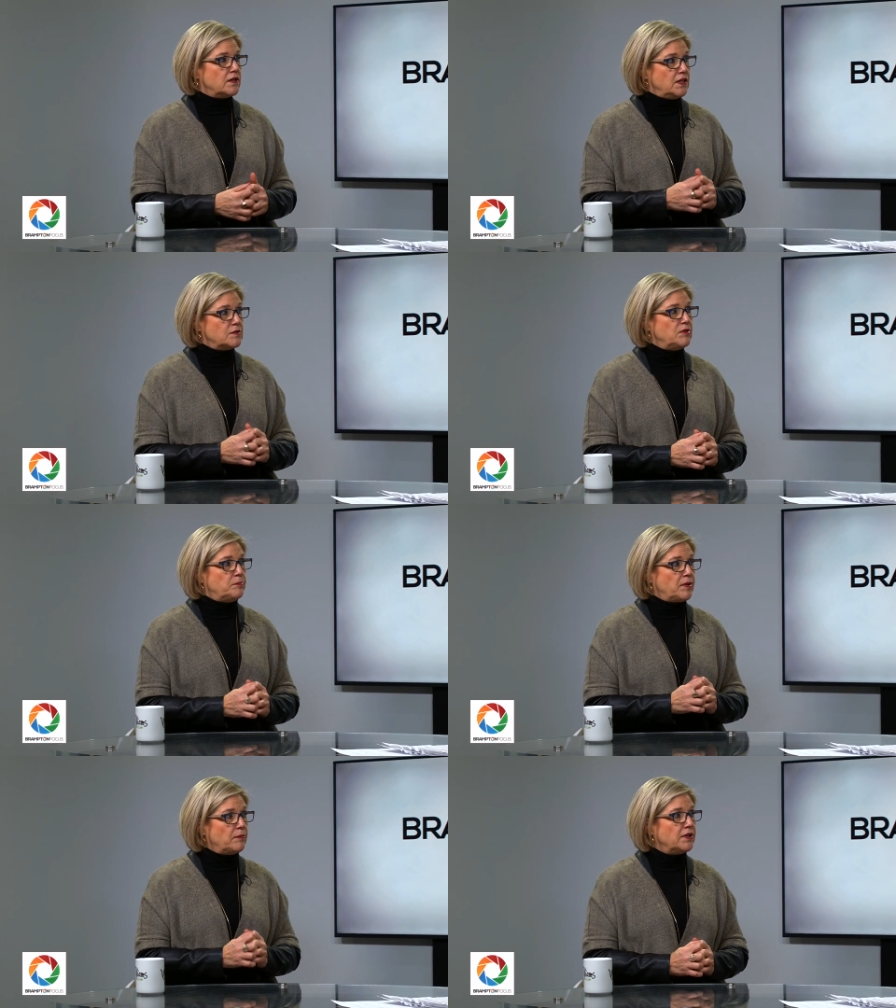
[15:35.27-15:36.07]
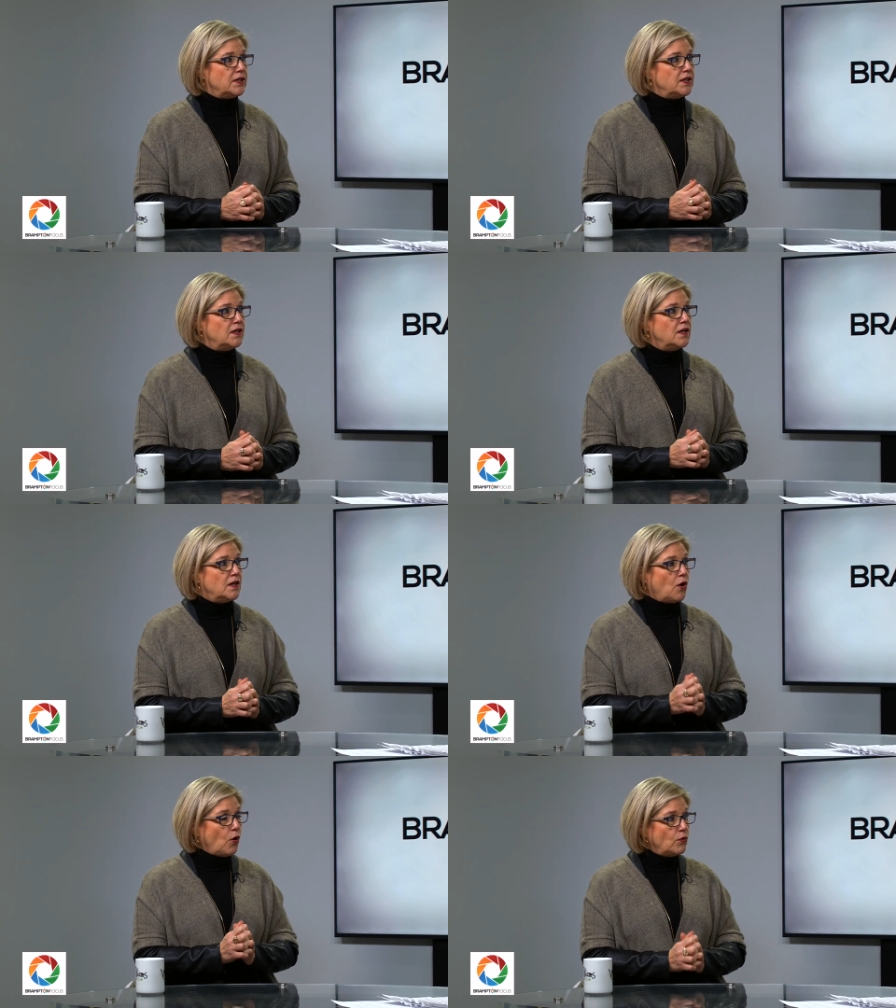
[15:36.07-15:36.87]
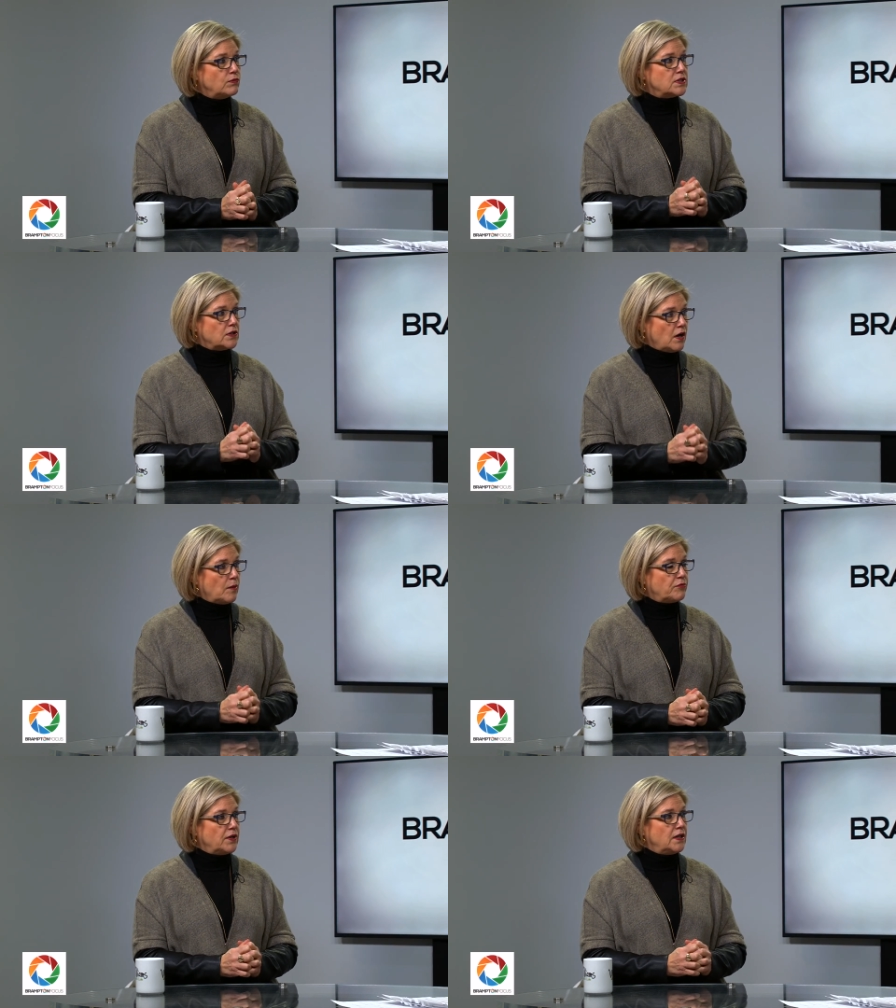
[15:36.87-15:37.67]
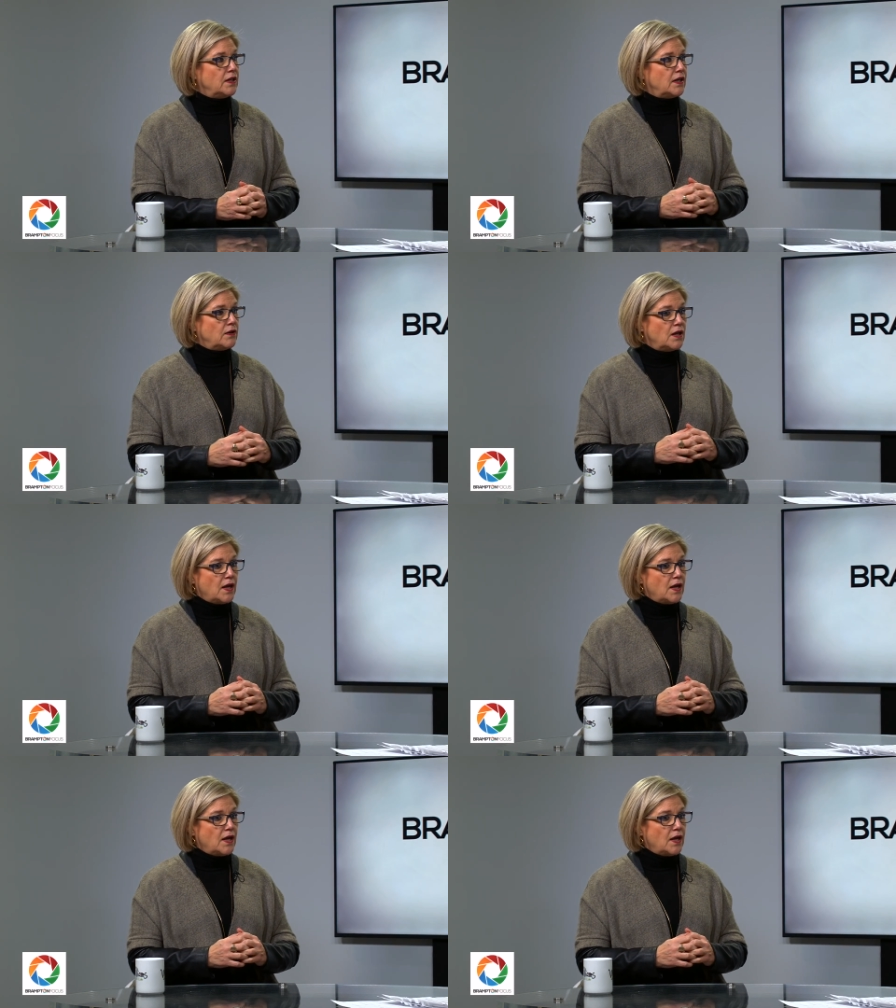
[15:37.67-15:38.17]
need to be publicly owned and operated and,